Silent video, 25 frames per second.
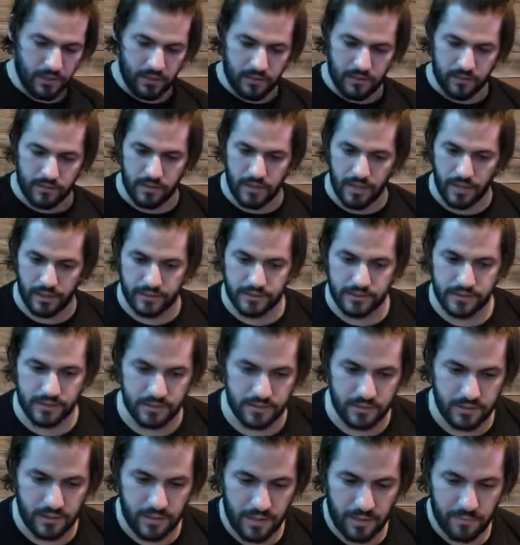next
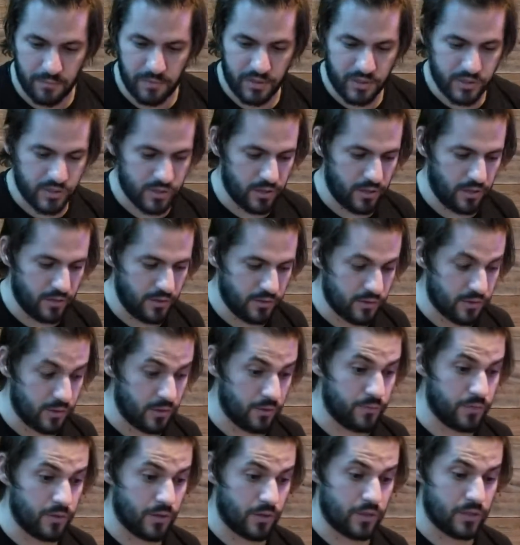I'm going to show you, so
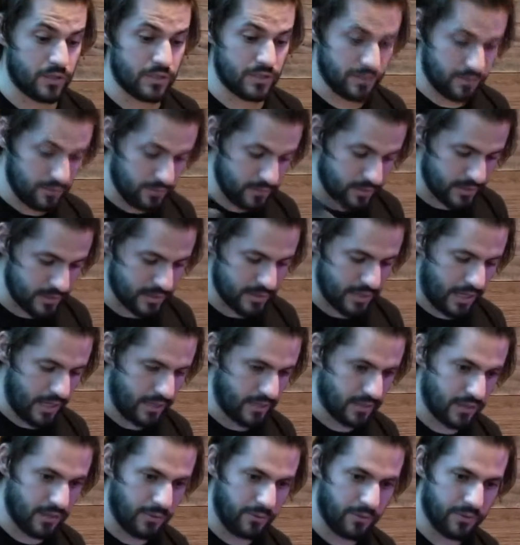if you do decide to
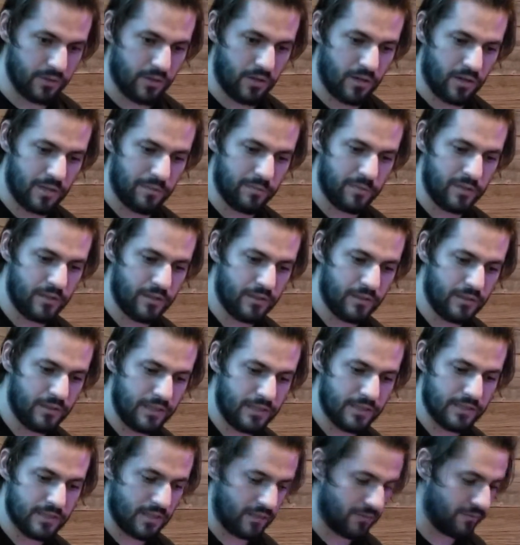go with armor
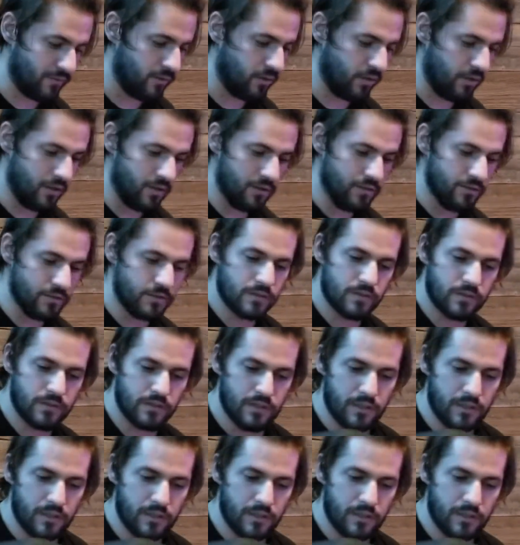instead of clothes,